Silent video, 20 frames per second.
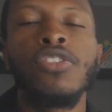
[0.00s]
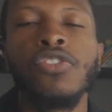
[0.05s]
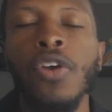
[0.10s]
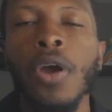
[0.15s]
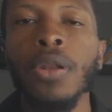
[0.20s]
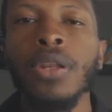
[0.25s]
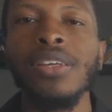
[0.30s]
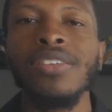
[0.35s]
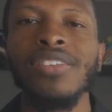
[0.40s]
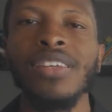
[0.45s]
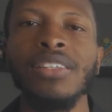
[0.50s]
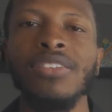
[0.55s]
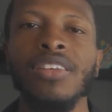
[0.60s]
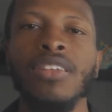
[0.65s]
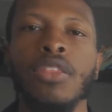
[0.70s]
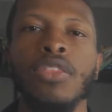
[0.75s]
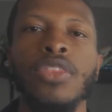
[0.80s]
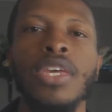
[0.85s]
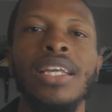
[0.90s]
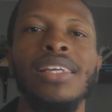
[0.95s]
Start listening
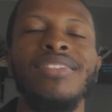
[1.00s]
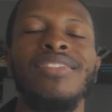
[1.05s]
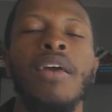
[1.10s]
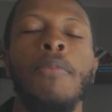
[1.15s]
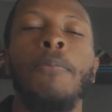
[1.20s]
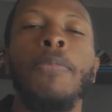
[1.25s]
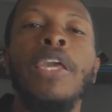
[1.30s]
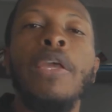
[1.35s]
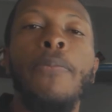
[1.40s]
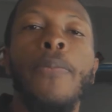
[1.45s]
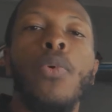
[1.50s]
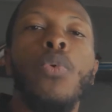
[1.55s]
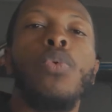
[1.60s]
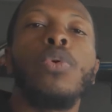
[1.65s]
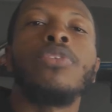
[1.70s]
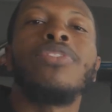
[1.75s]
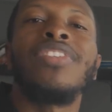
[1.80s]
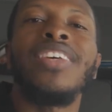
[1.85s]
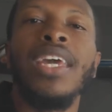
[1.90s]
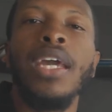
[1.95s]
to the things that
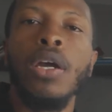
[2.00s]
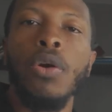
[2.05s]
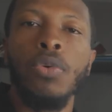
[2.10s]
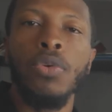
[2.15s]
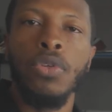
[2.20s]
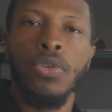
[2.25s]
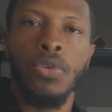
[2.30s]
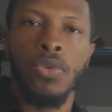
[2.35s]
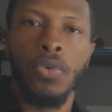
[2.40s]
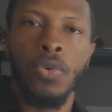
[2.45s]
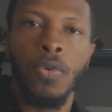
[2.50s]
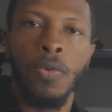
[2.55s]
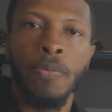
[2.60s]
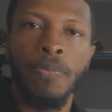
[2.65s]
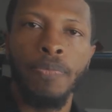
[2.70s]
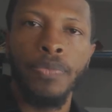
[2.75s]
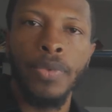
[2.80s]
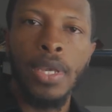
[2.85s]
people will tell you